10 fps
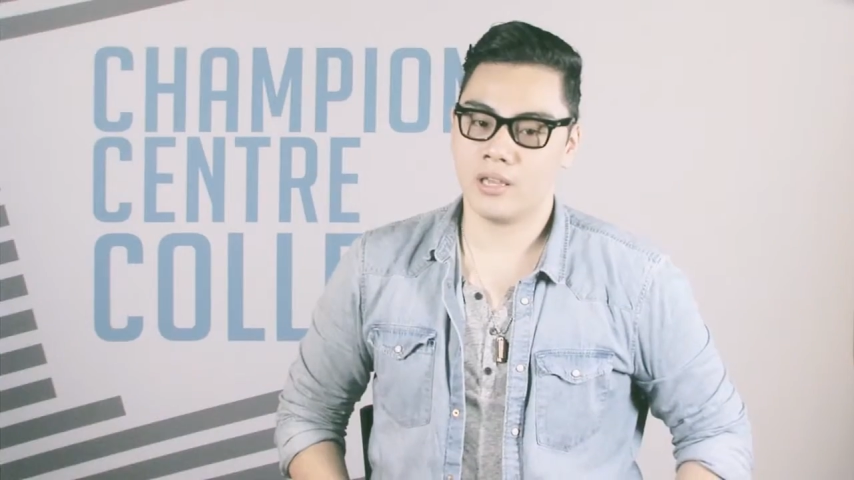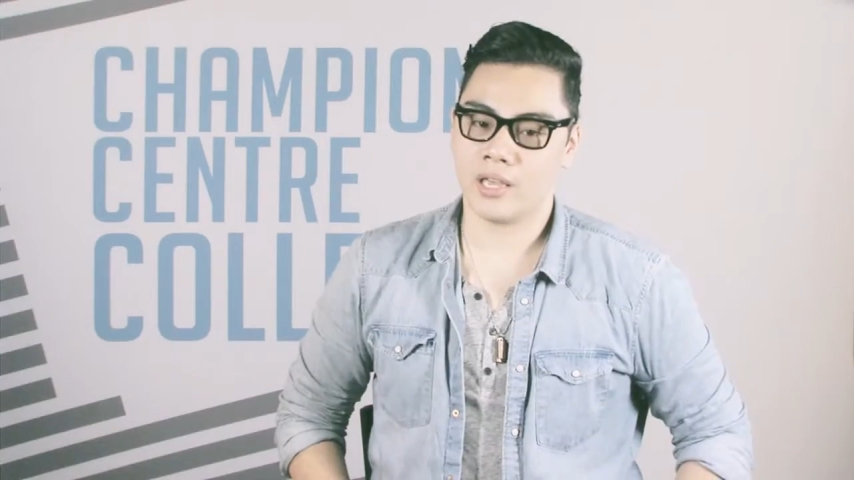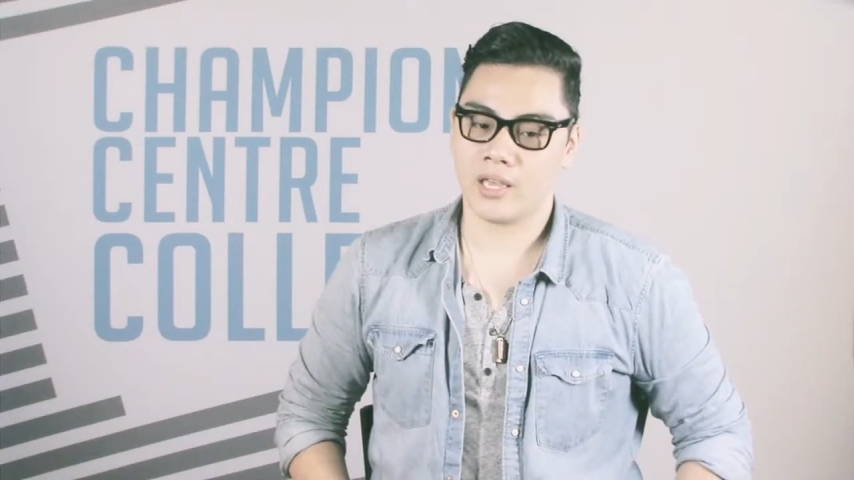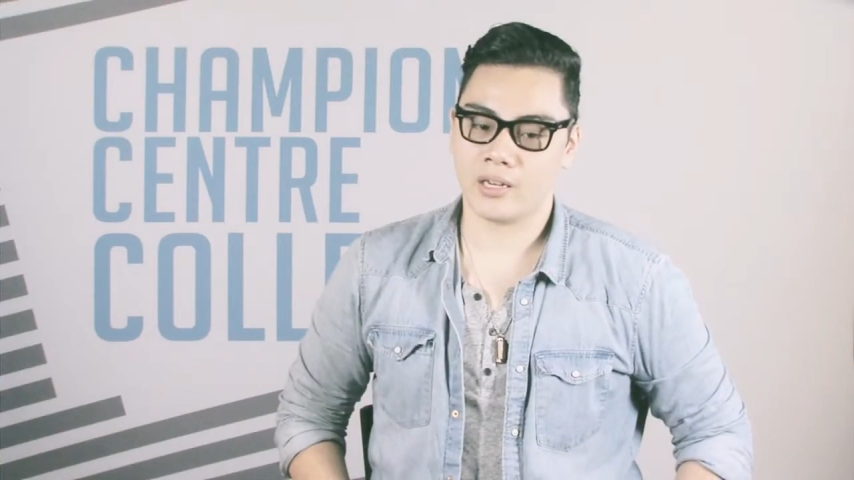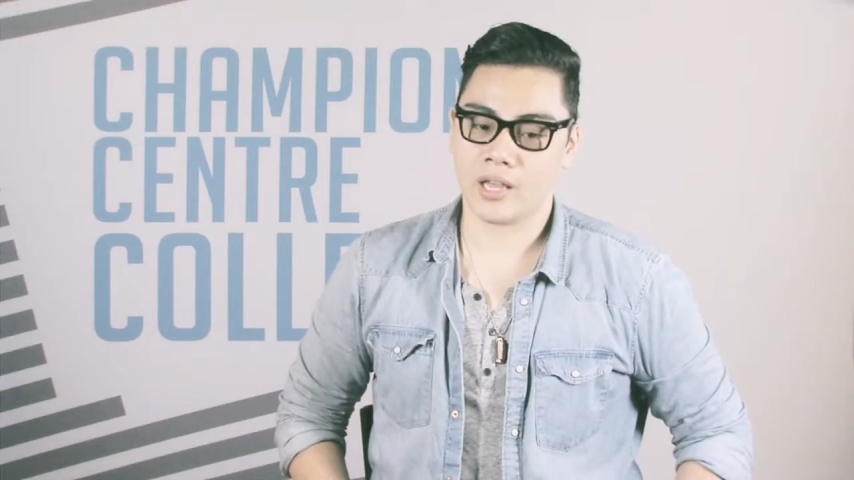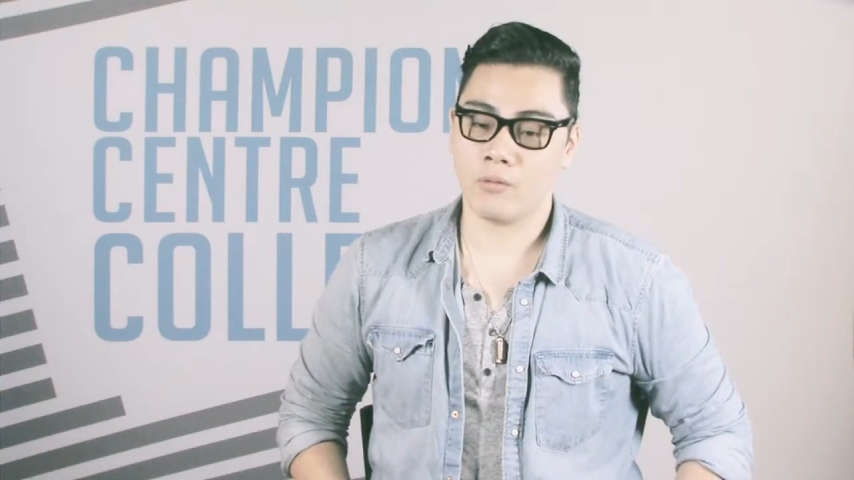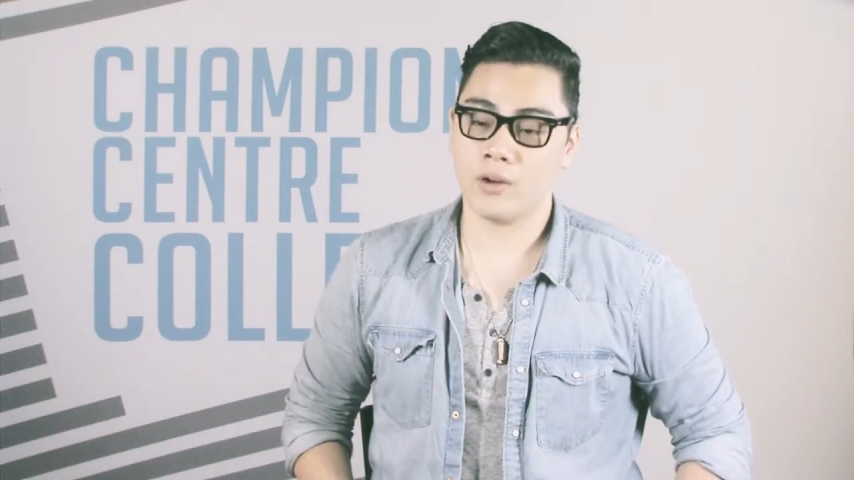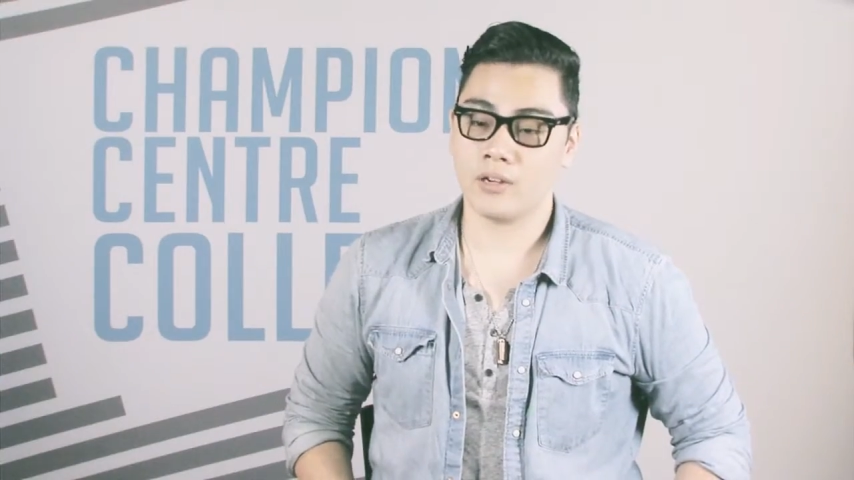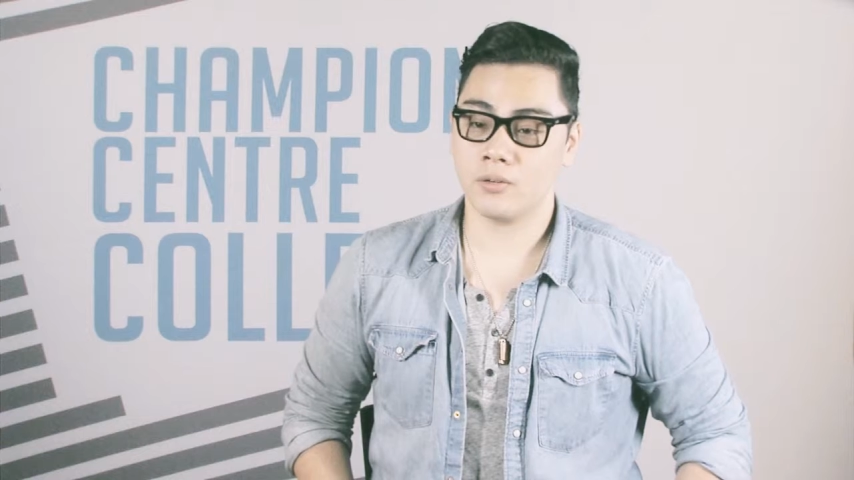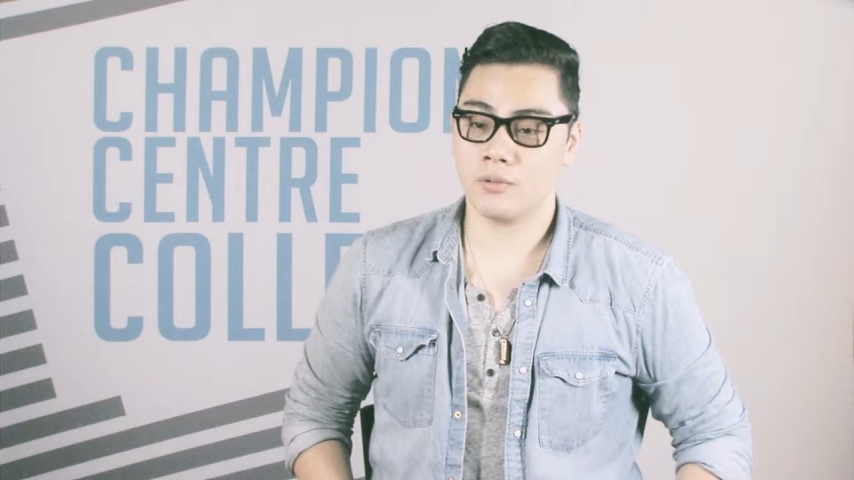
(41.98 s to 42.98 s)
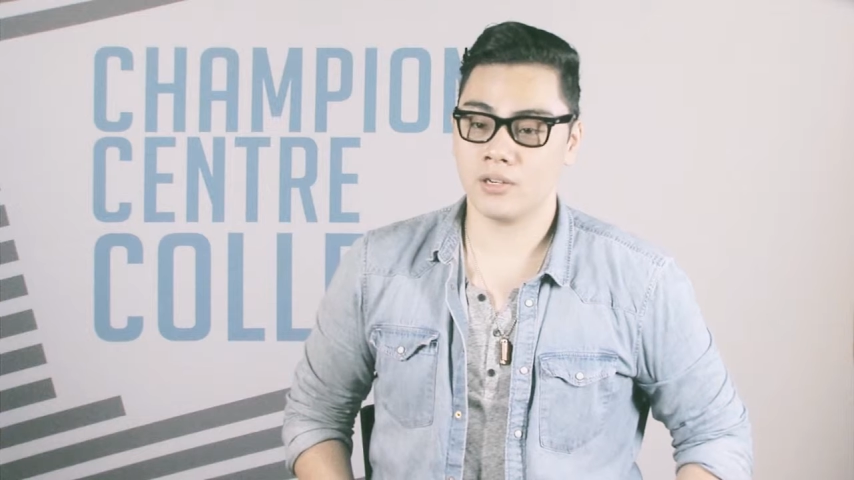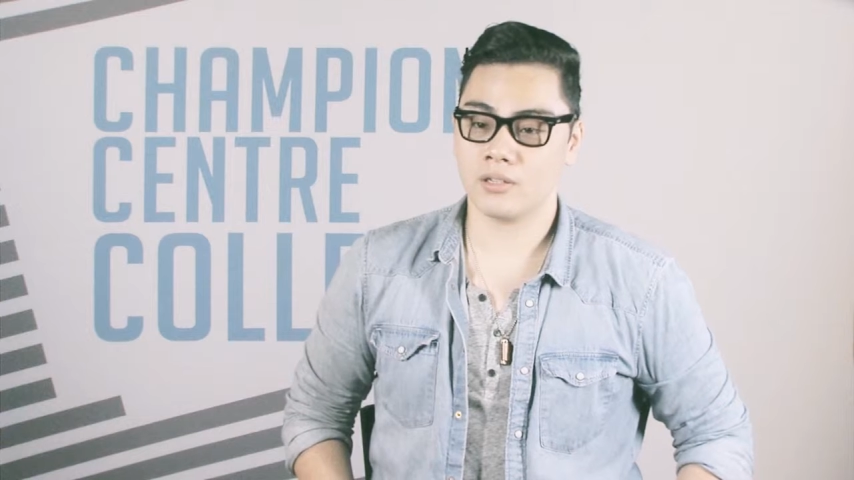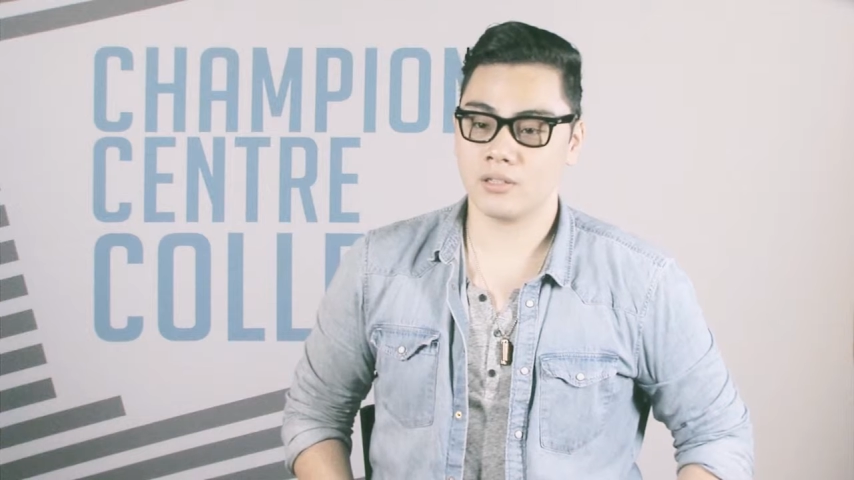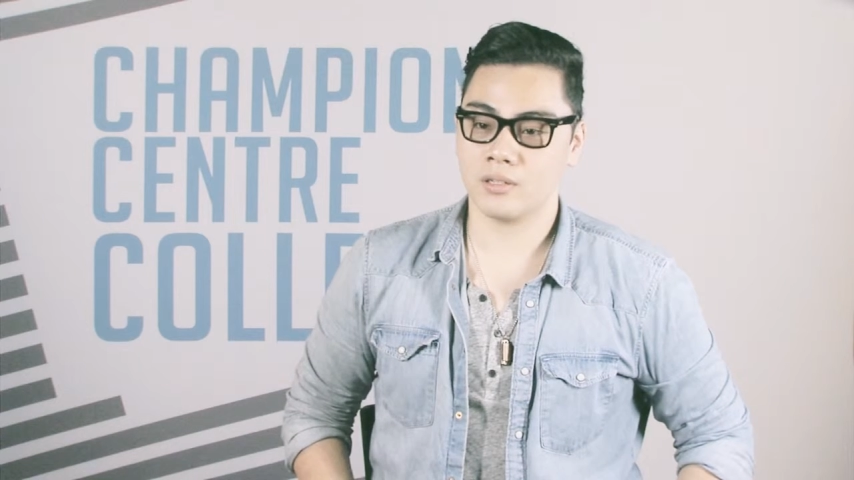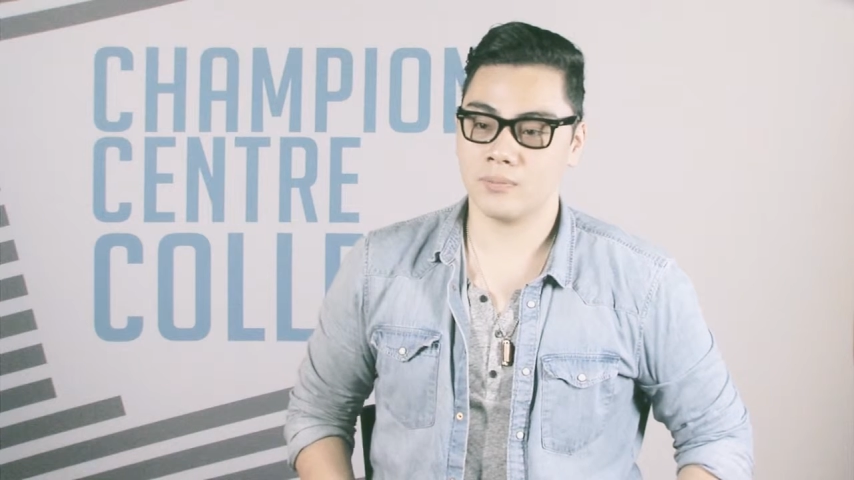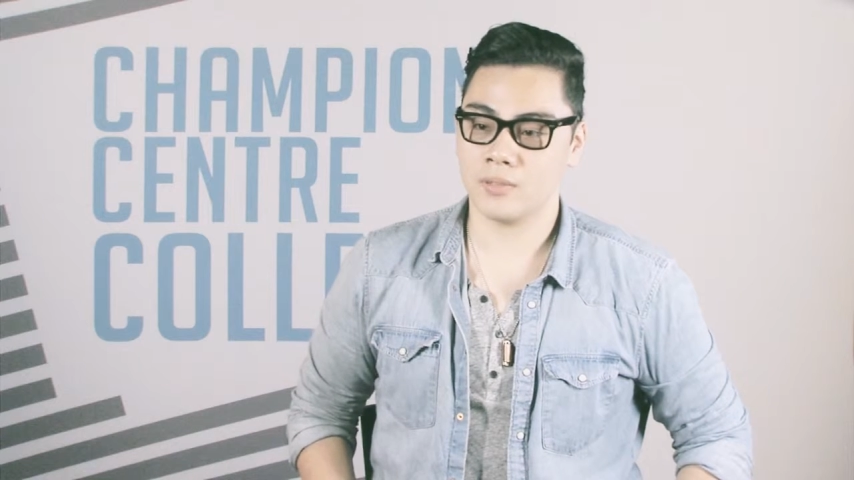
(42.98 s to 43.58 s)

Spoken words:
and I wanted to work in